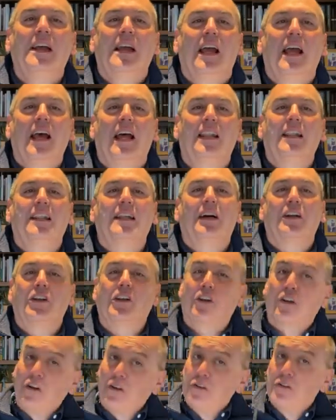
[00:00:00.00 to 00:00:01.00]
And you're
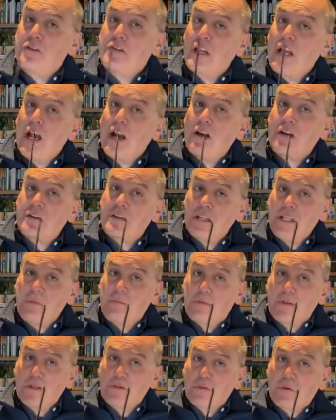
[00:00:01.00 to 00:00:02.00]
going to lose an hour of
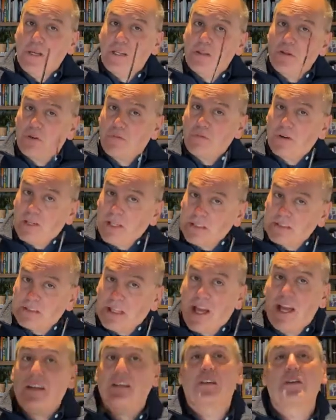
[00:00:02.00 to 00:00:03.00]
sleep this week. Don't forget
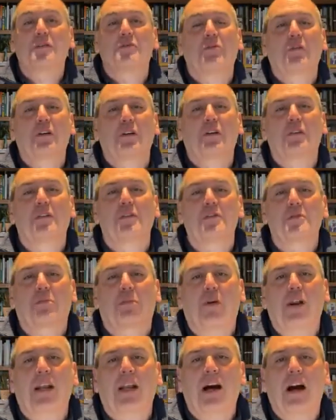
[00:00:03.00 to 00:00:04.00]
that, because we're going to
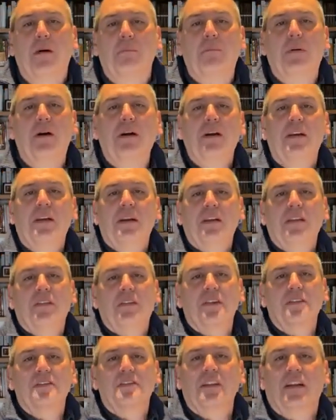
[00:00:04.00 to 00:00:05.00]
spring up
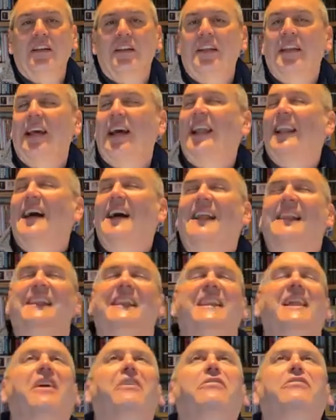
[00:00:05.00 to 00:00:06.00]
this Sunday. And I
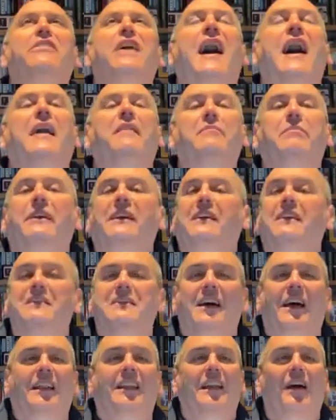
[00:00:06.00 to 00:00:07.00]
love that because
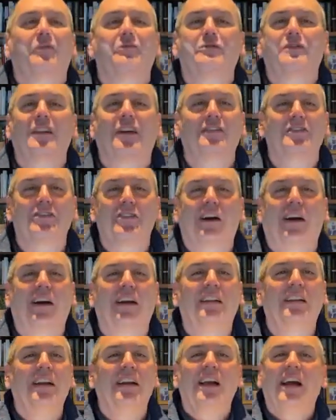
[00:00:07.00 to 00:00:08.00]
I love sunshine.